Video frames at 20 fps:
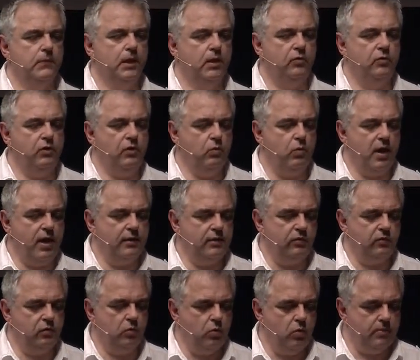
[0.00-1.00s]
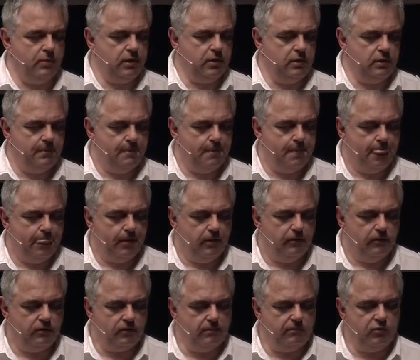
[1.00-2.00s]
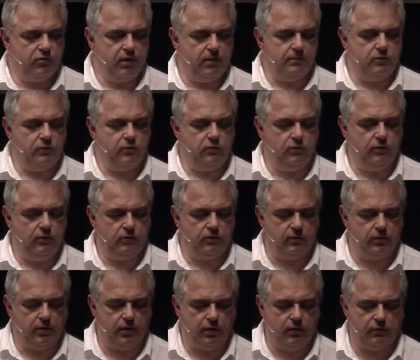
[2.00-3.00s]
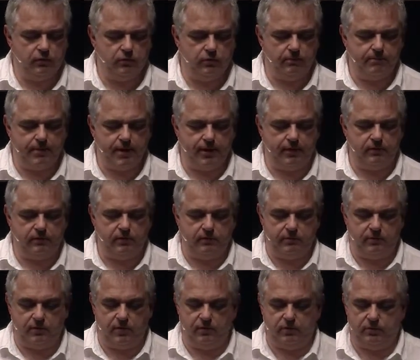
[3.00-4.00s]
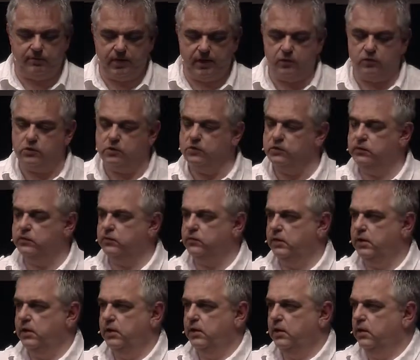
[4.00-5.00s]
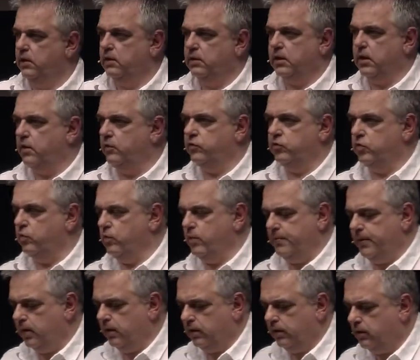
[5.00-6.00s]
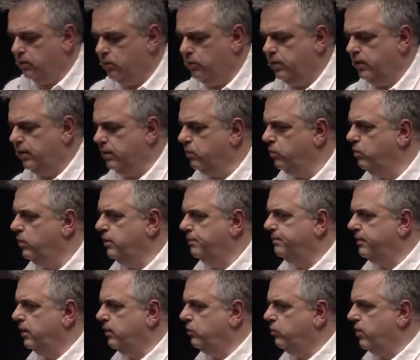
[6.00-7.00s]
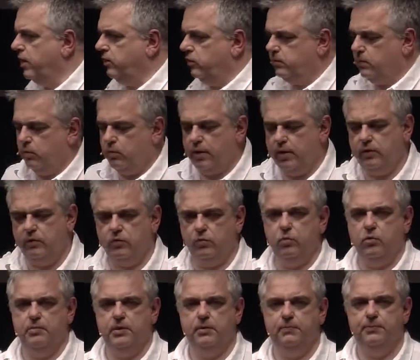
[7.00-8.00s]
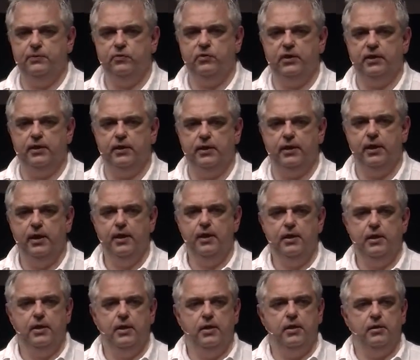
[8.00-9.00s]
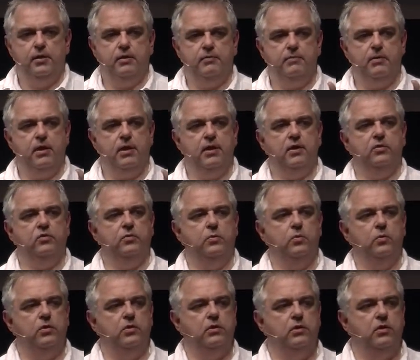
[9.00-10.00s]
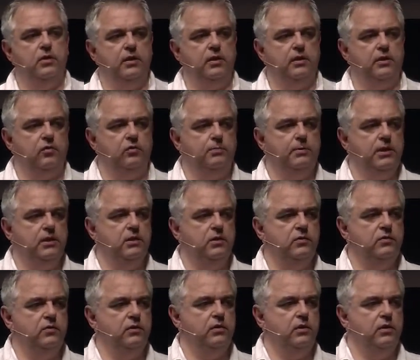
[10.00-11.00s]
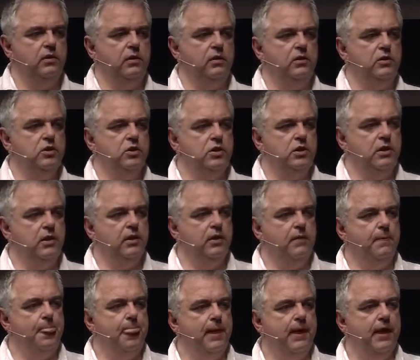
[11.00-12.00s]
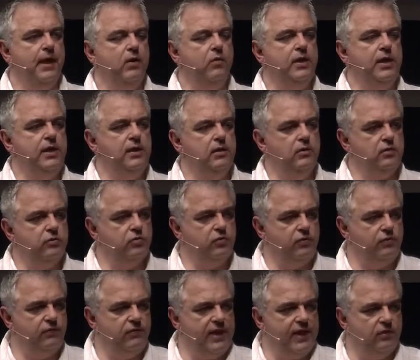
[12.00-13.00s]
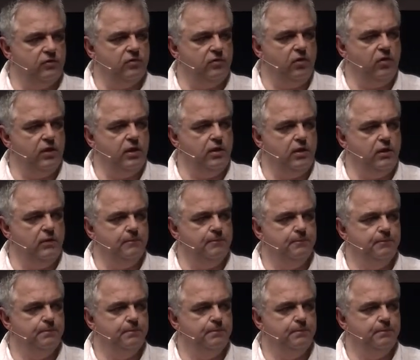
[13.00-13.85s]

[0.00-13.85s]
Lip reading: See, why does a woman sometimes choose the clothes for a man? Sometimes a man chooses clothes for a woman. It can work both ways. But why does a woman particularly think, my husband will look good in this? Because how he looks reflects on her.